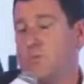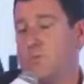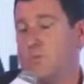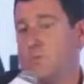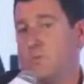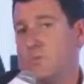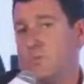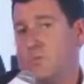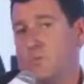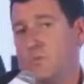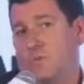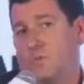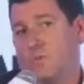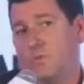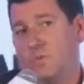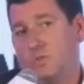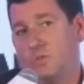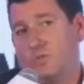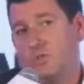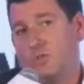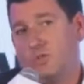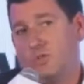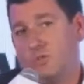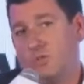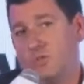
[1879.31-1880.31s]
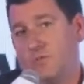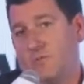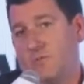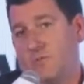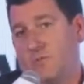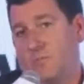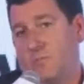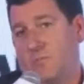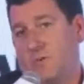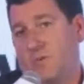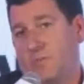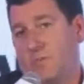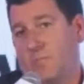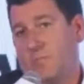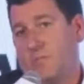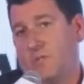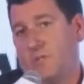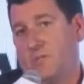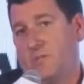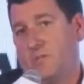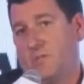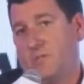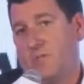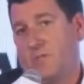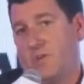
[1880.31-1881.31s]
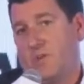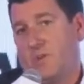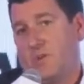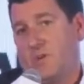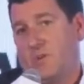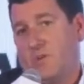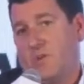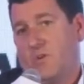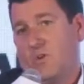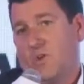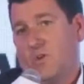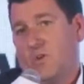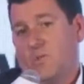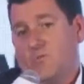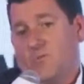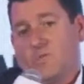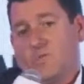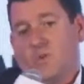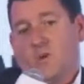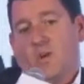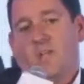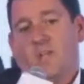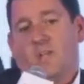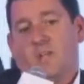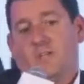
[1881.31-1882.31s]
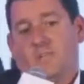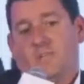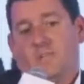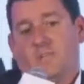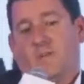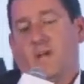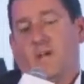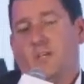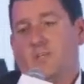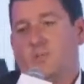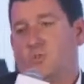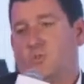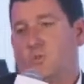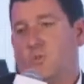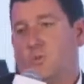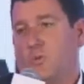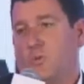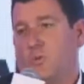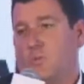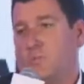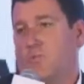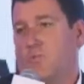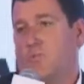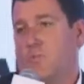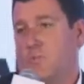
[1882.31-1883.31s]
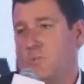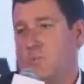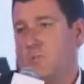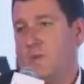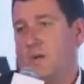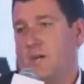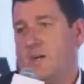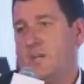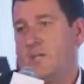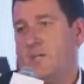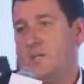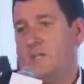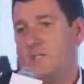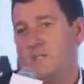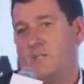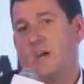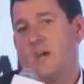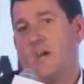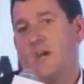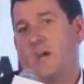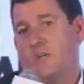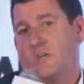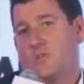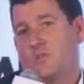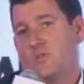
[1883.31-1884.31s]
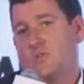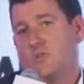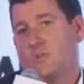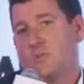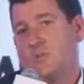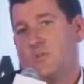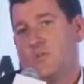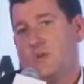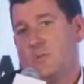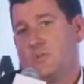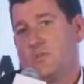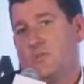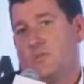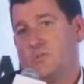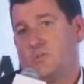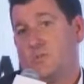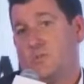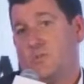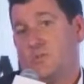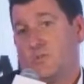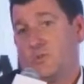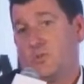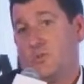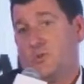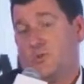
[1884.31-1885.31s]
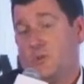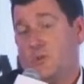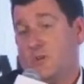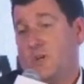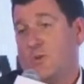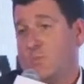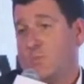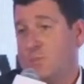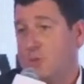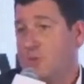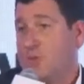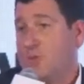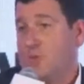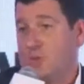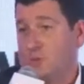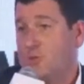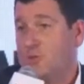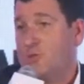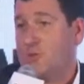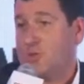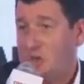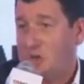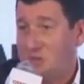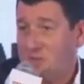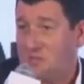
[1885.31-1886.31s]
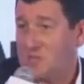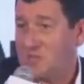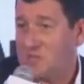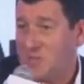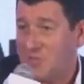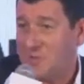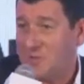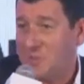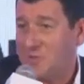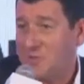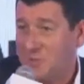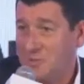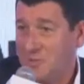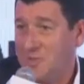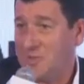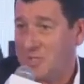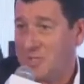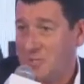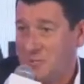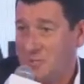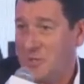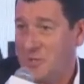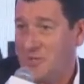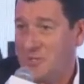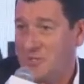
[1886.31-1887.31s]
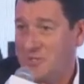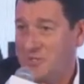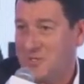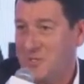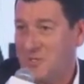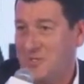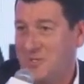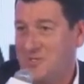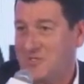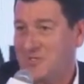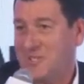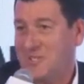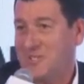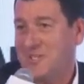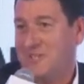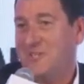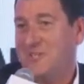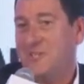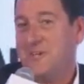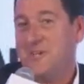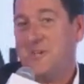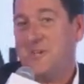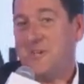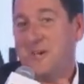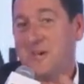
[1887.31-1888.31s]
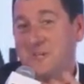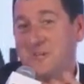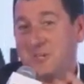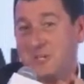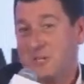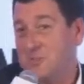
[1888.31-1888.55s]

So you've got the shift from companies that are known for a device or a format into actually companies that are just creating really good content, really compelling content.